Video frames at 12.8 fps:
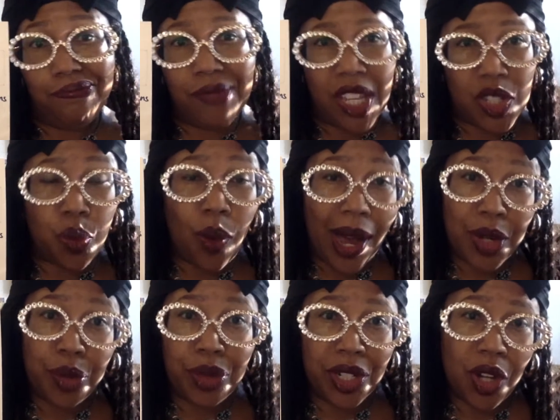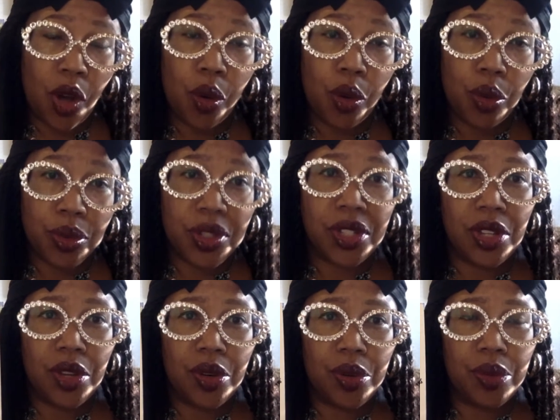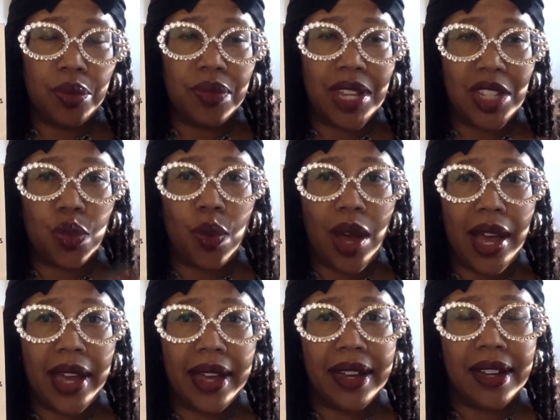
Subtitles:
it's whiter than gold. So that's why